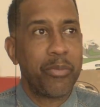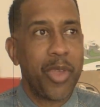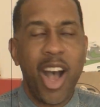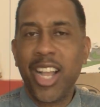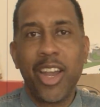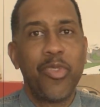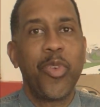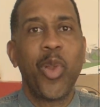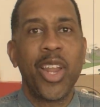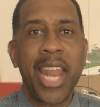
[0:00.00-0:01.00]
I kind of feel
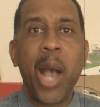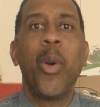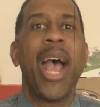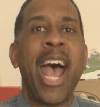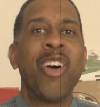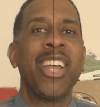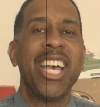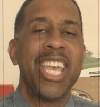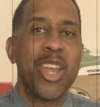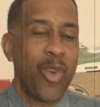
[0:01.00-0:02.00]
like now we're out that
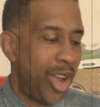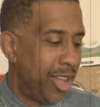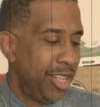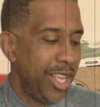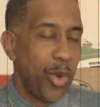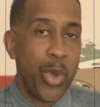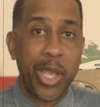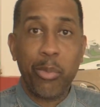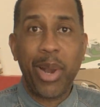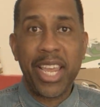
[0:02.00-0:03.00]
era, we
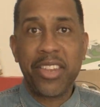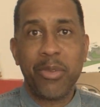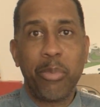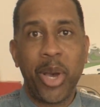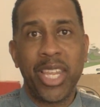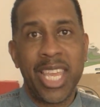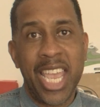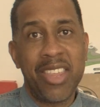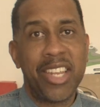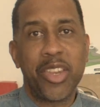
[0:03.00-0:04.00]
can place them by the year.
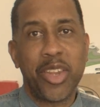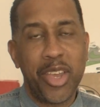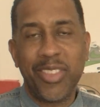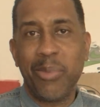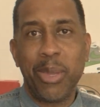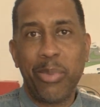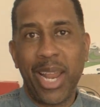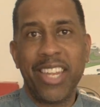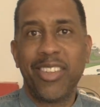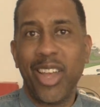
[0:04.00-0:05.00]
They deserve to be
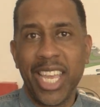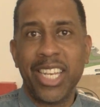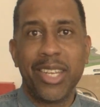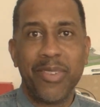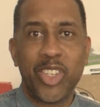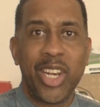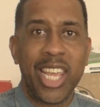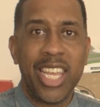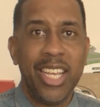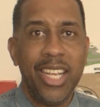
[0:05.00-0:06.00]
placed like
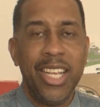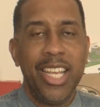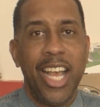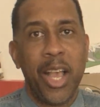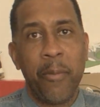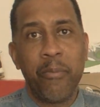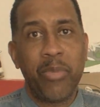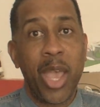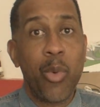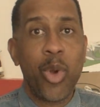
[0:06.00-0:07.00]
individually.
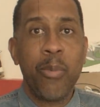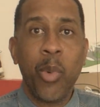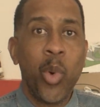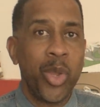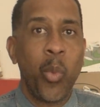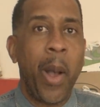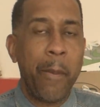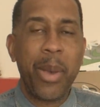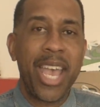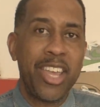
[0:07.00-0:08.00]
There were more than one
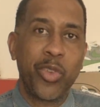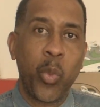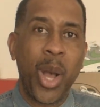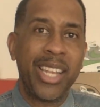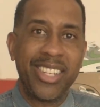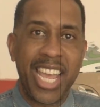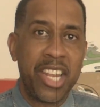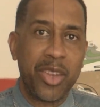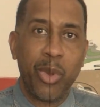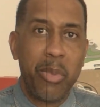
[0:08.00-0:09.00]
pairs of
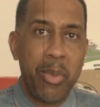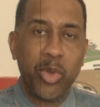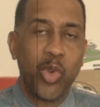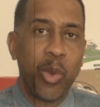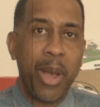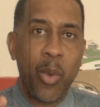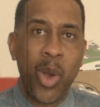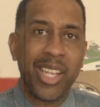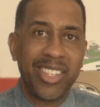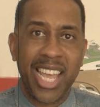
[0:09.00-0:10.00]
110s. So when people talk about
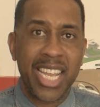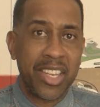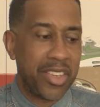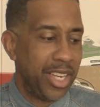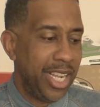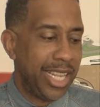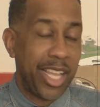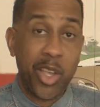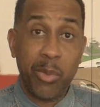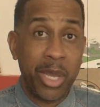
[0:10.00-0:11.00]
110s, that
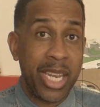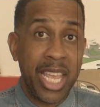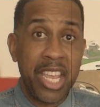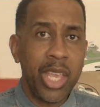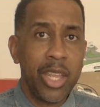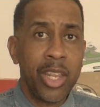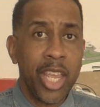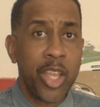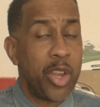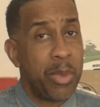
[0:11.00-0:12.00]
could have been these.
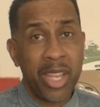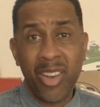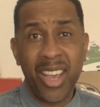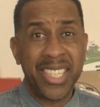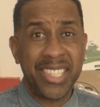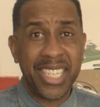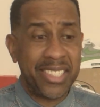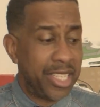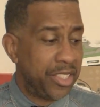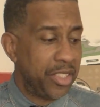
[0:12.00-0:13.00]
It could have been the
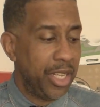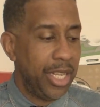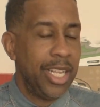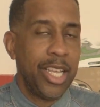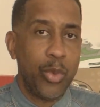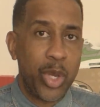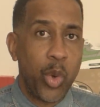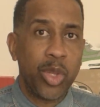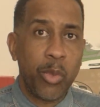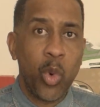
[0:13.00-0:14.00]
96s. We
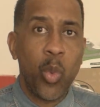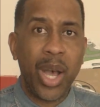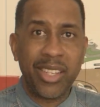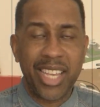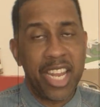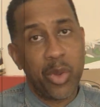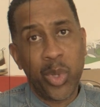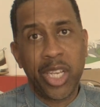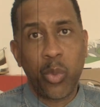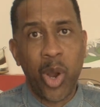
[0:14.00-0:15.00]
called them all 110s, or we
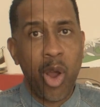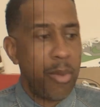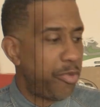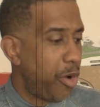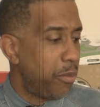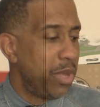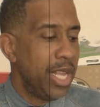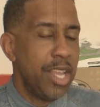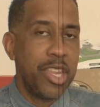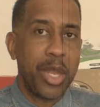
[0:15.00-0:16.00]
did where I'm from.
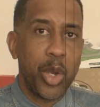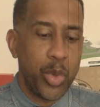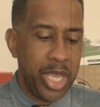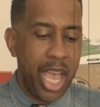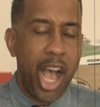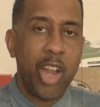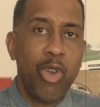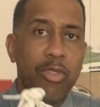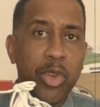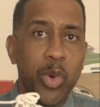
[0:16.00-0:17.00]
So yeah, I'd
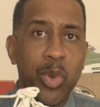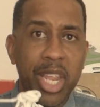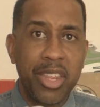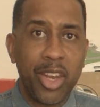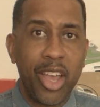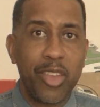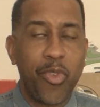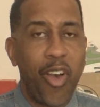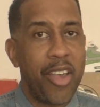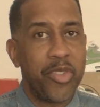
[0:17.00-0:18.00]
rather call these the
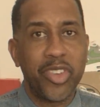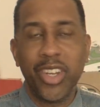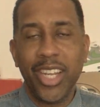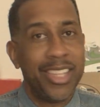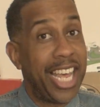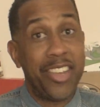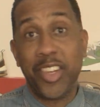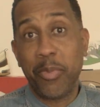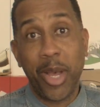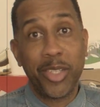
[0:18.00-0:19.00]
95s. That's
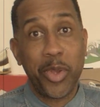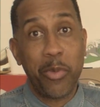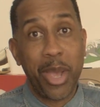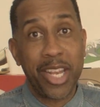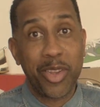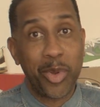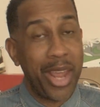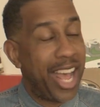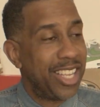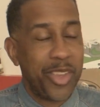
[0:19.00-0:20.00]
just my 2 pence on
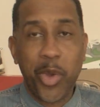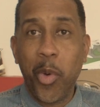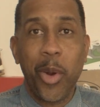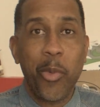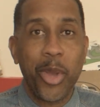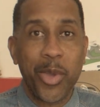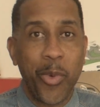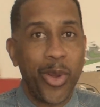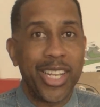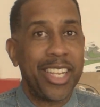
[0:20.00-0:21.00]
that. You can call them what you
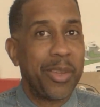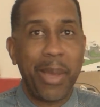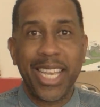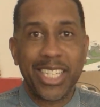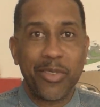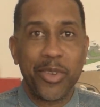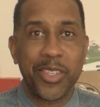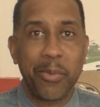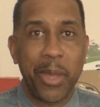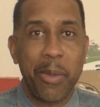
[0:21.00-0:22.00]
want. It doesn't make a difference
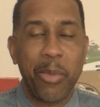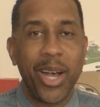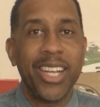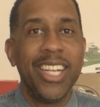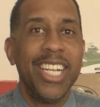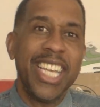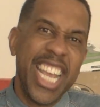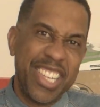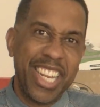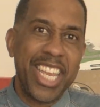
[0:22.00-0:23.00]
to me, but
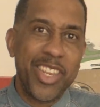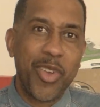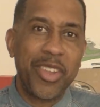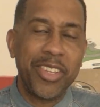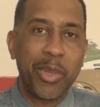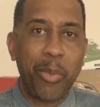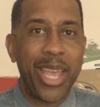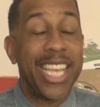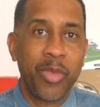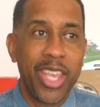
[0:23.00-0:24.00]
it's an interesting
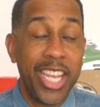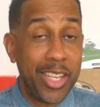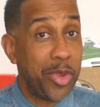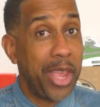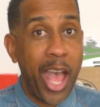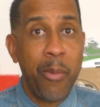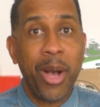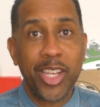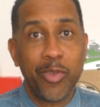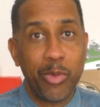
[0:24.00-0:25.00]
debate. It tells you how
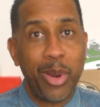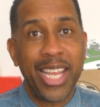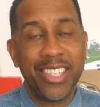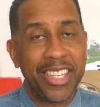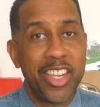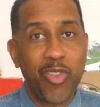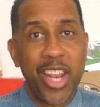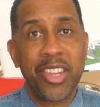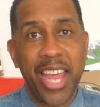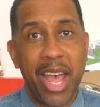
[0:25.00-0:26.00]
much of a place these
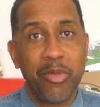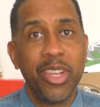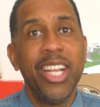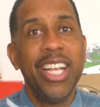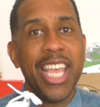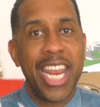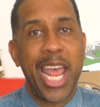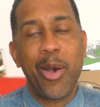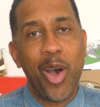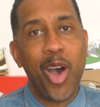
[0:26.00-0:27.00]
trainers have in
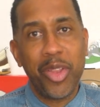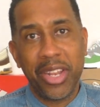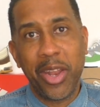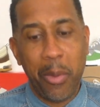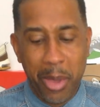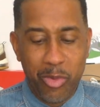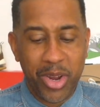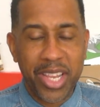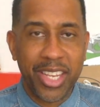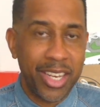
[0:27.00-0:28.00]
our hearts and our
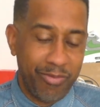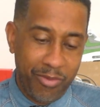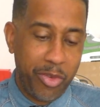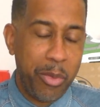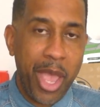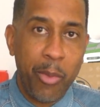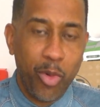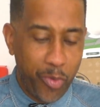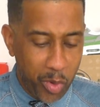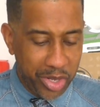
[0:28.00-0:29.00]
memories. And for me, I'm all
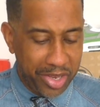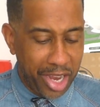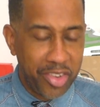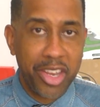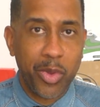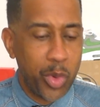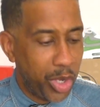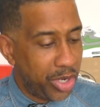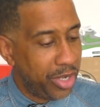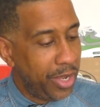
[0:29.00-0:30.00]
for the discussion. It's all
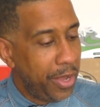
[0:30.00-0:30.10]
good.